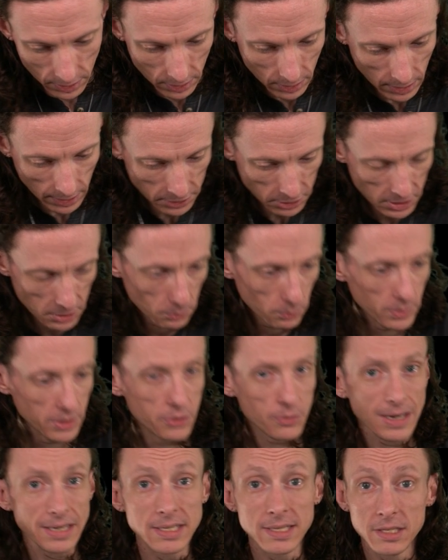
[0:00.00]
You can
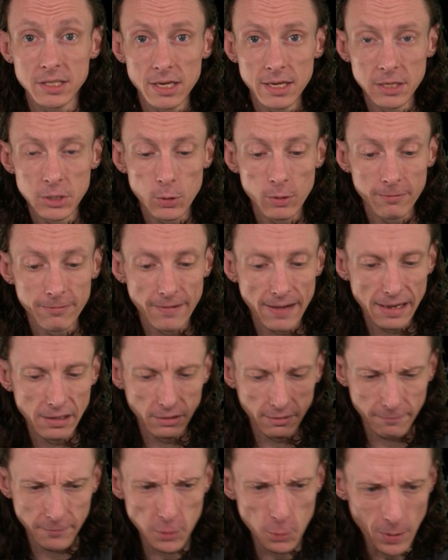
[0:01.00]
redirect it into a file a
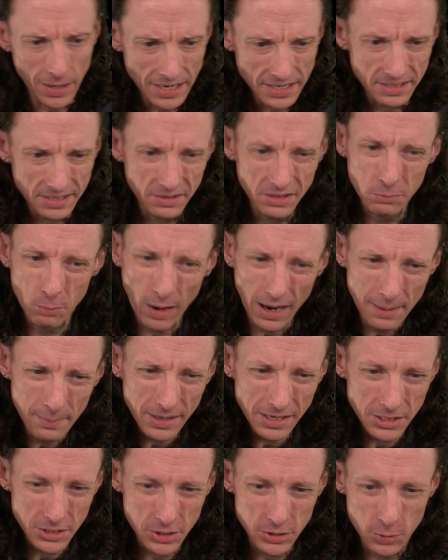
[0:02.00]
few ways. And why am I
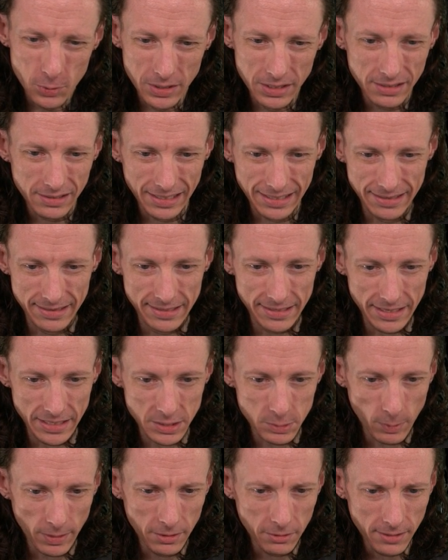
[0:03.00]
doing it like this?
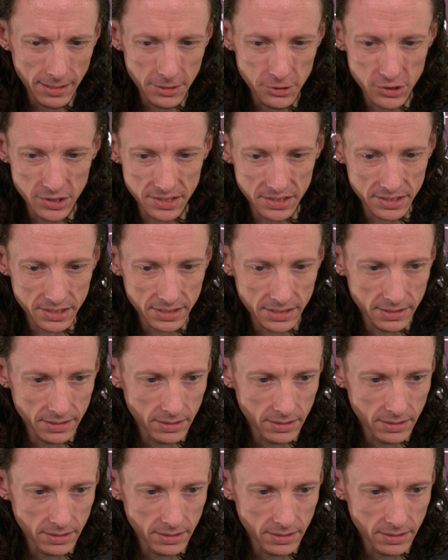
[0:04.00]
Why don't I just